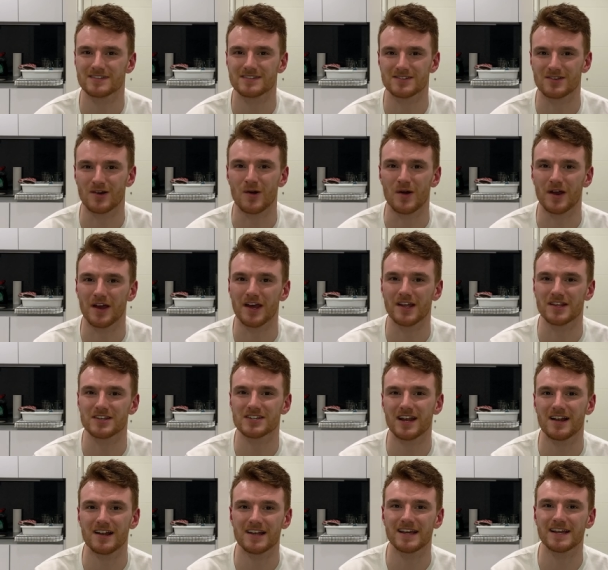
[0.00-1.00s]
So her
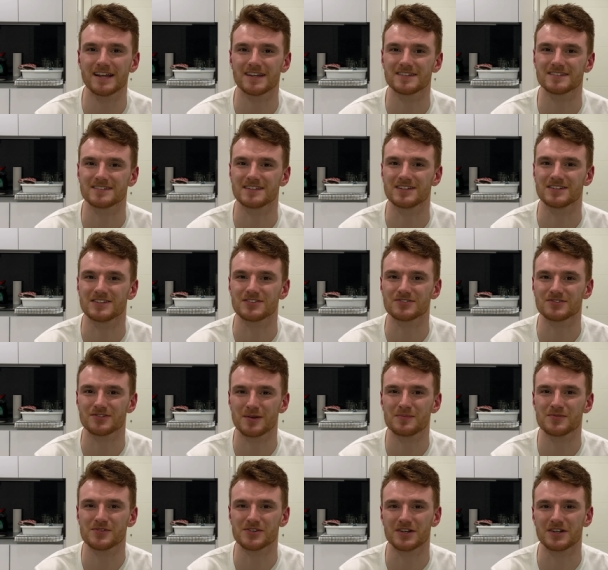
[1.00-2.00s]
channel link is in the
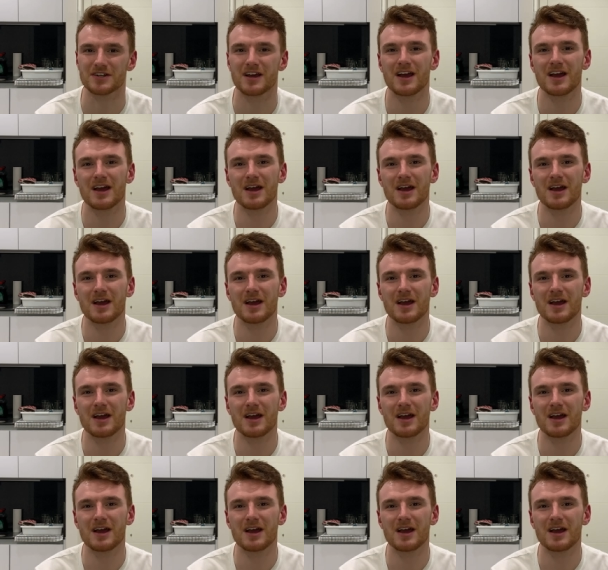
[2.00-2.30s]
description.